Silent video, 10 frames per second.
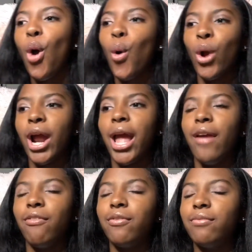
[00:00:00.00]
Or
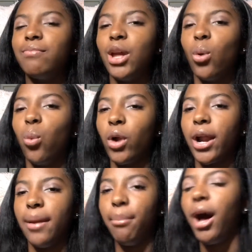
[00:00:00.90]
if it were
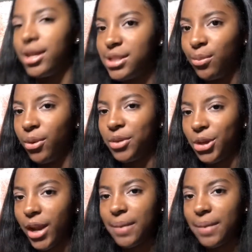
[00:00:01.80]
impossible. You know what I